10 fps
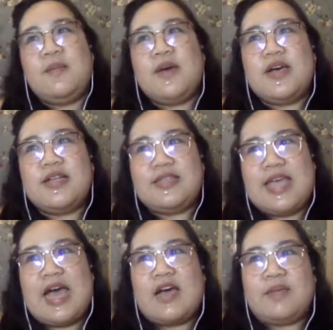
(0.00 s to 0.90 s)
But
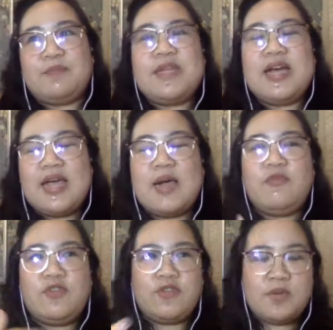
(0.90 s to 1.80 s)
yeah, pinaka
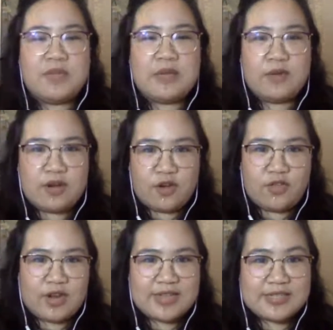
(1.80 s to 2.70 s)
helpful for me when an
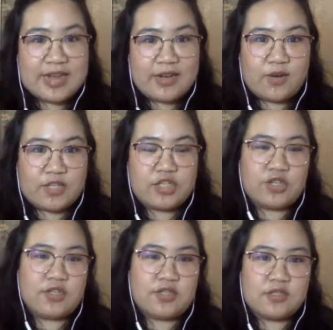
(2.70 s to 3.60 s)
author has guide
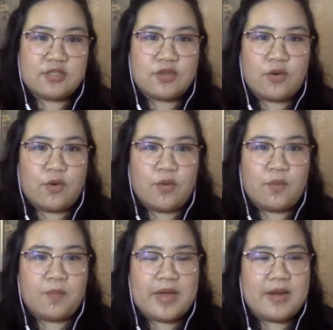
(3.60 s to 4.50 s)
questions,
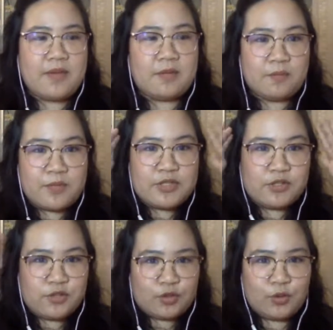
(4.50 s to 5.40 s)
so para mas
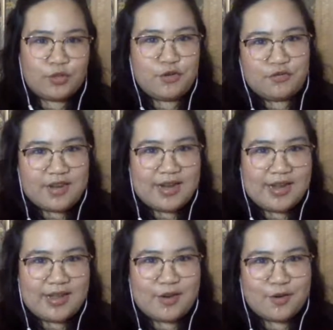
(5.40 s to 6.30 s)
controlled yung
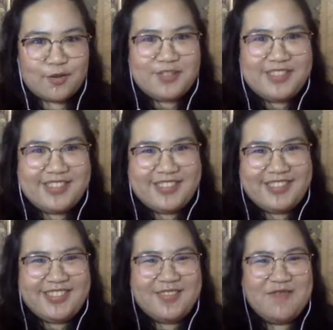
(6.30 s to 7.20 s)
flailing ko.
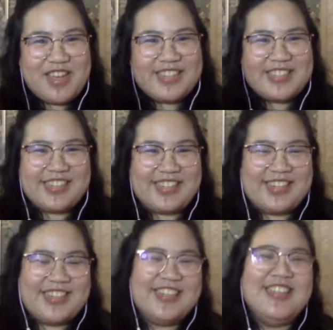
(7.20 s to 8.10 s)

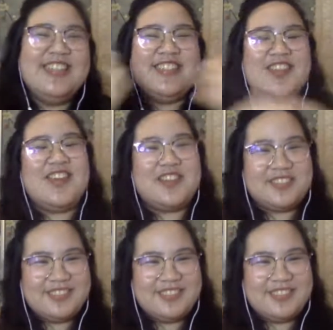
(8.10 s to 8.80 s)
Basically. Ayun.